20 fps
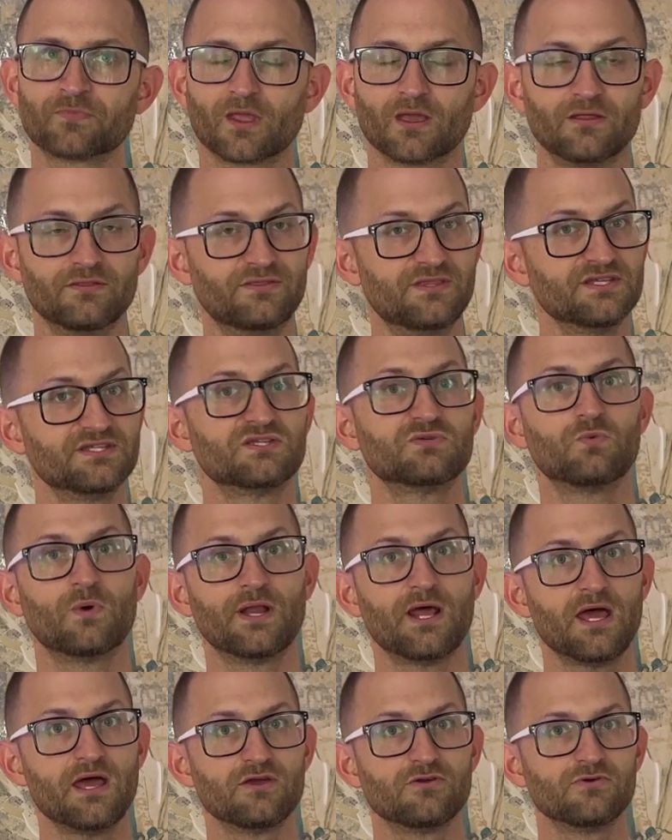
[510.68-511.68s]
this is what
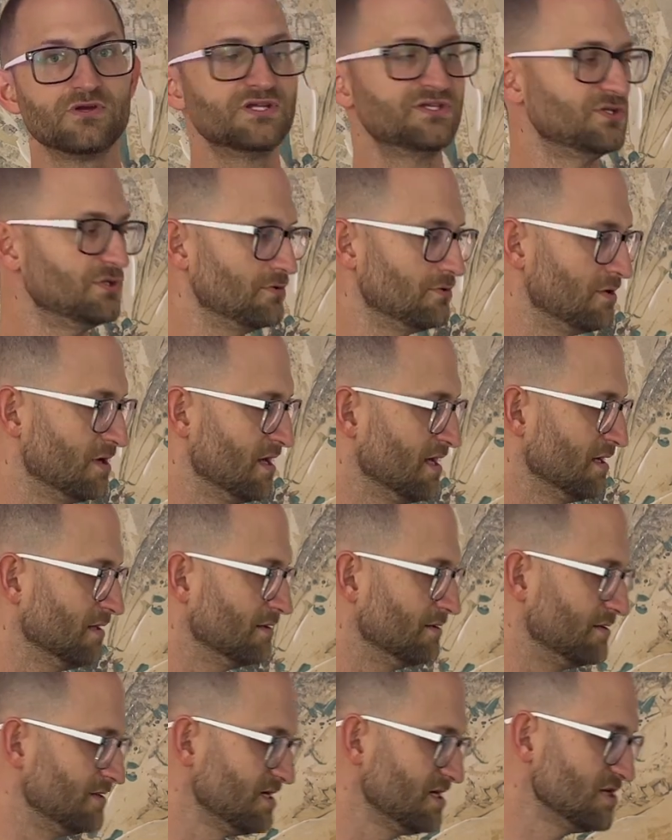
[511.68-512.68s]
I agreed to,
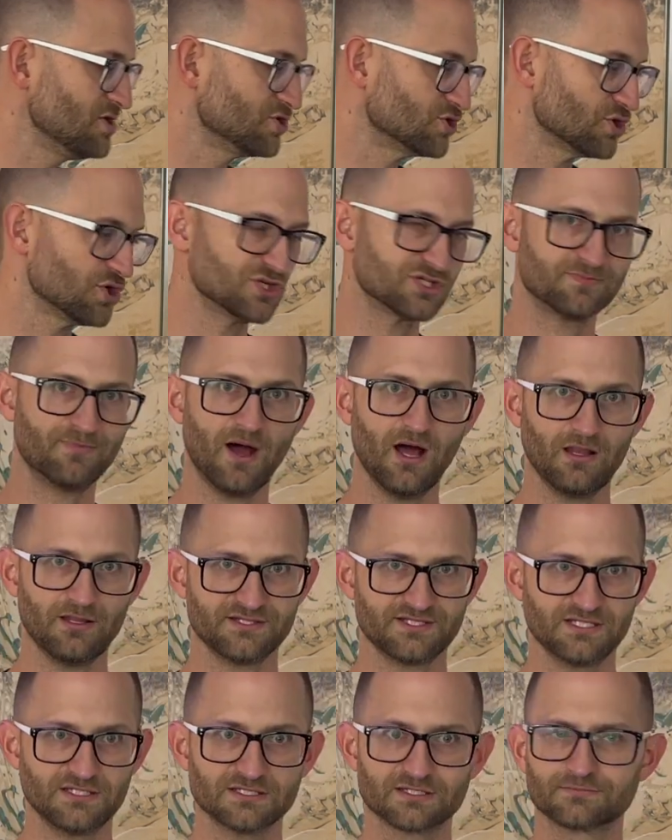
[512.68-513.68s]
these church
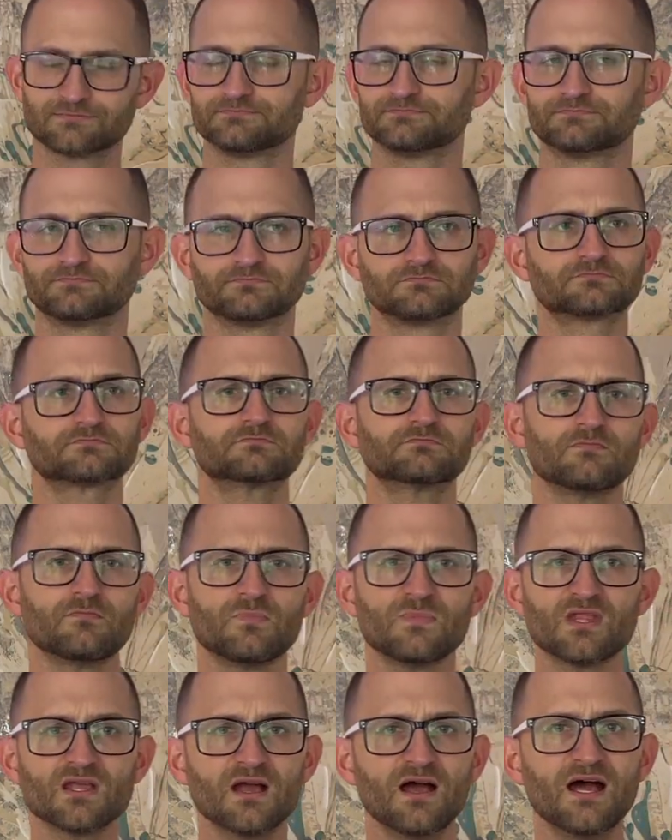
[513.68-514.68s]
policies.
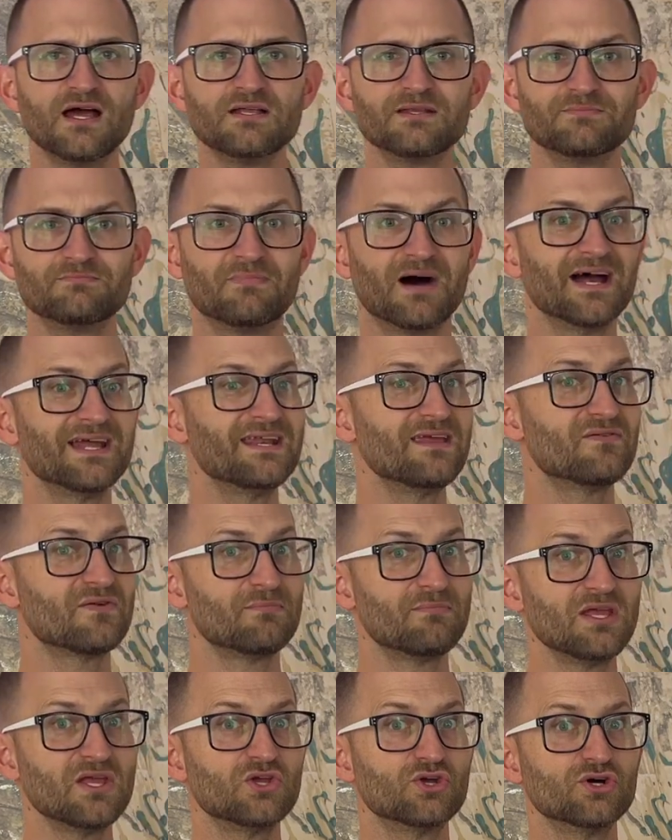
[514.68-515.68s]
It might even
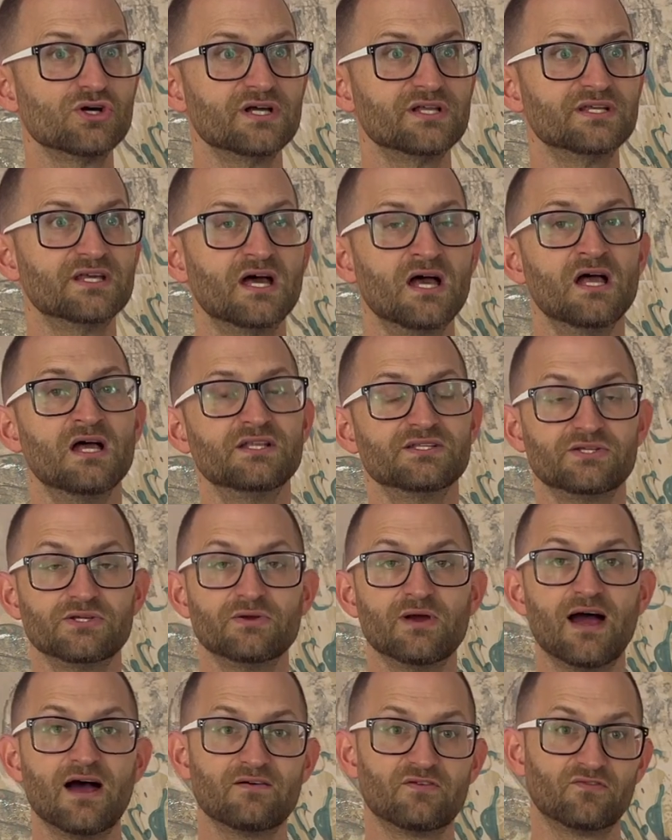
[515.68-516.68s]
be good to
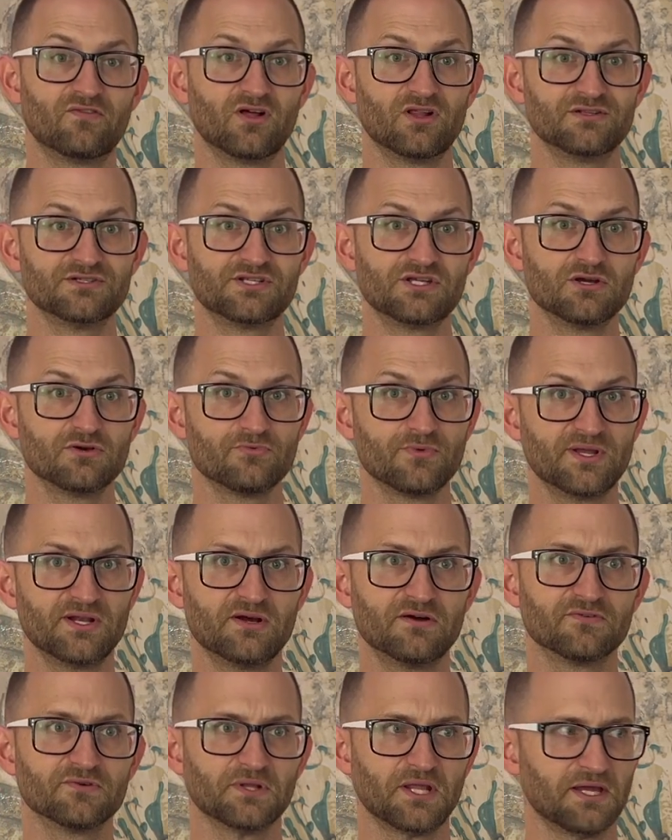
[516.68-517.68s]
have a volunteer read
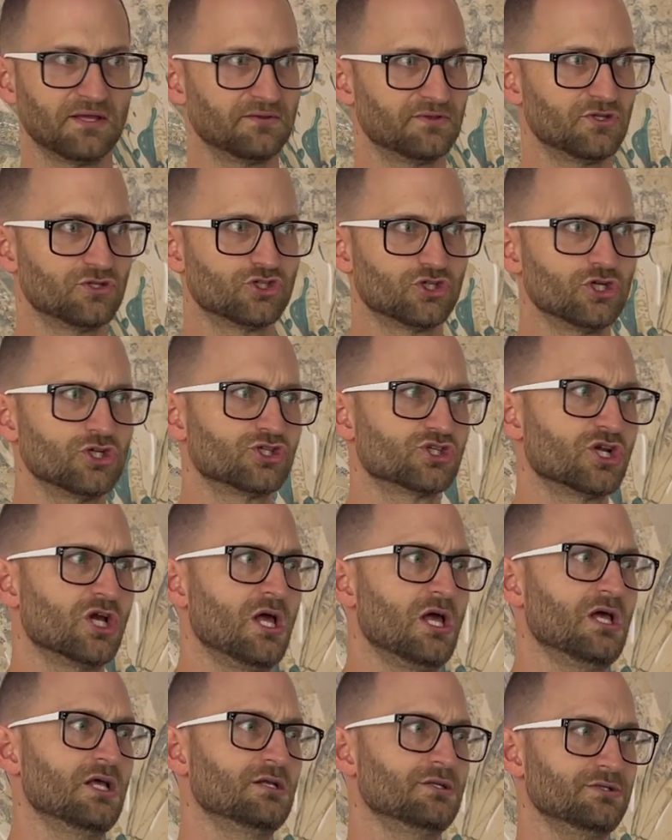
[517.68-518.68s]
over the church
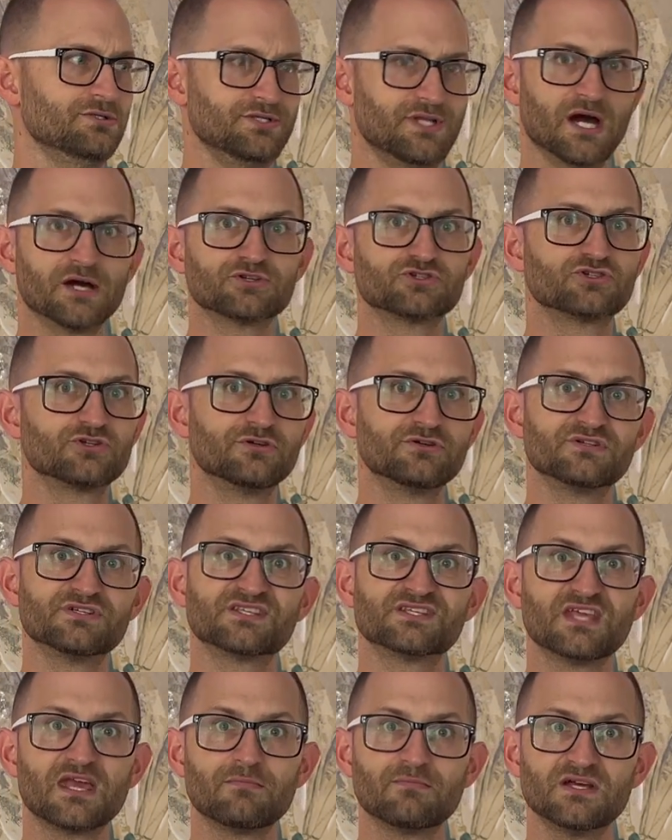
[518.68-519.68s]
doctrinal
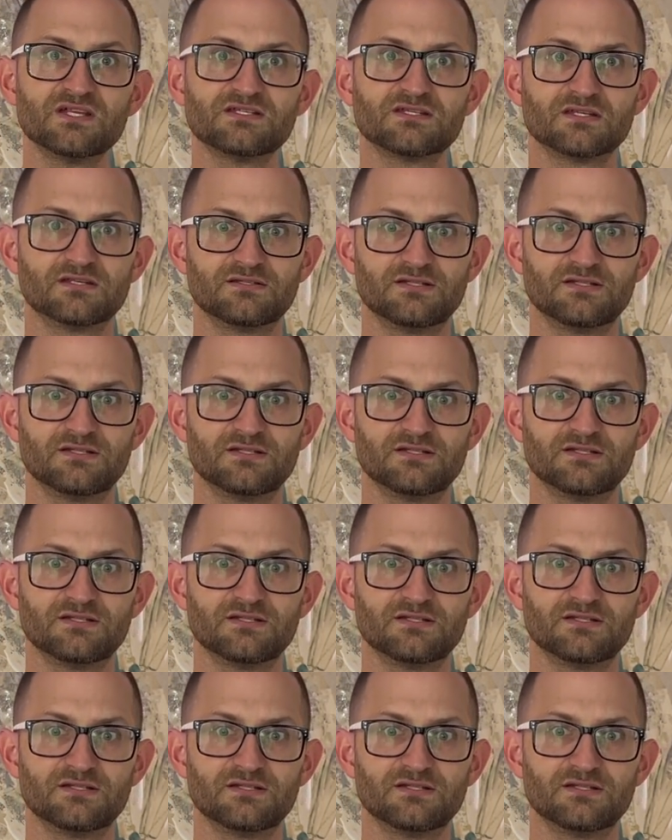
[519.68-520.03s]
statement,